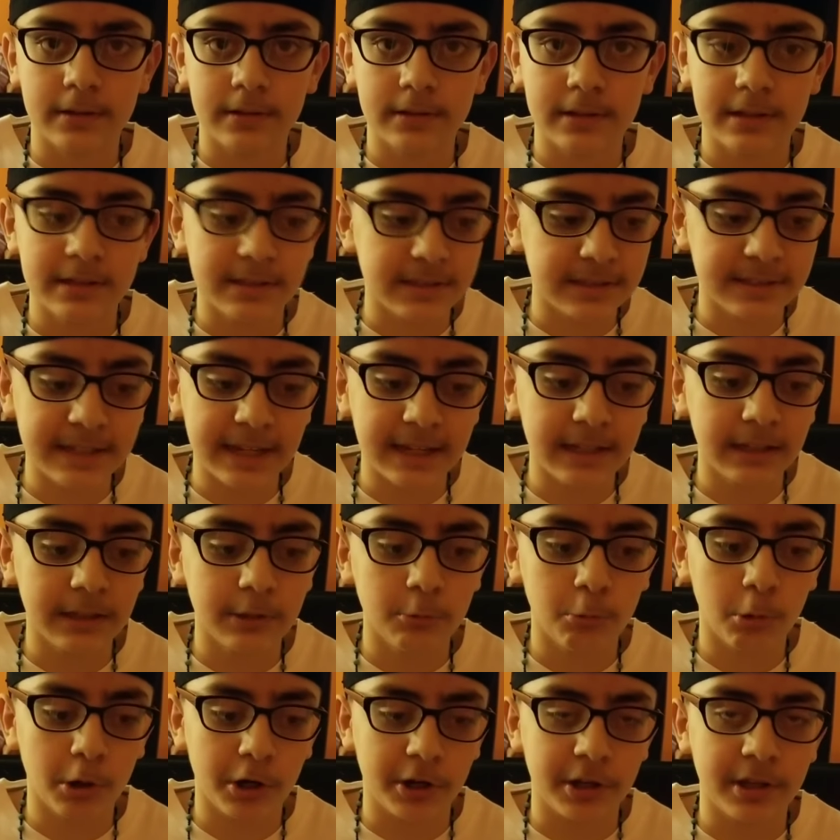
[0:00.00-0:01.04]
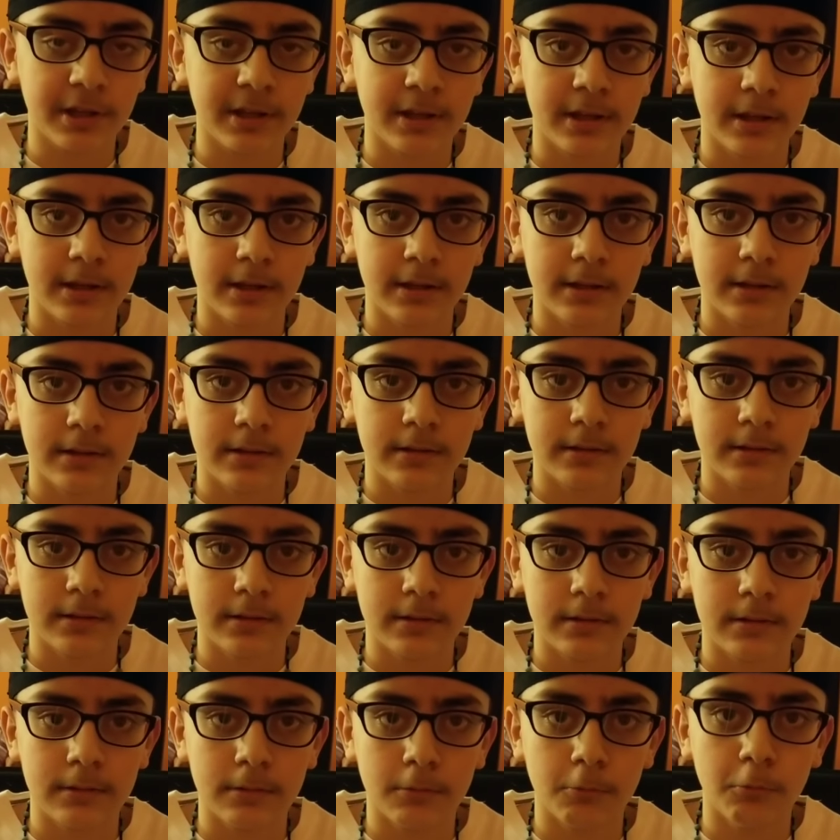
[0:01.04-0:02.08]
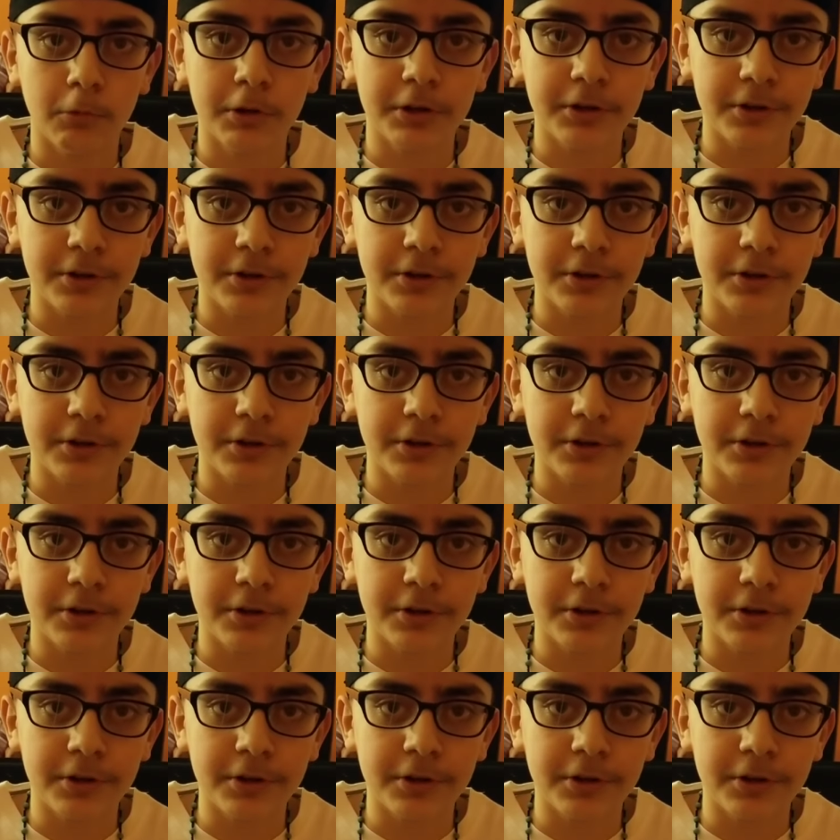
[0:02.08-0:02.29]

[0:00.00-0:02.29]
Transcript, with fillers: It's daily working when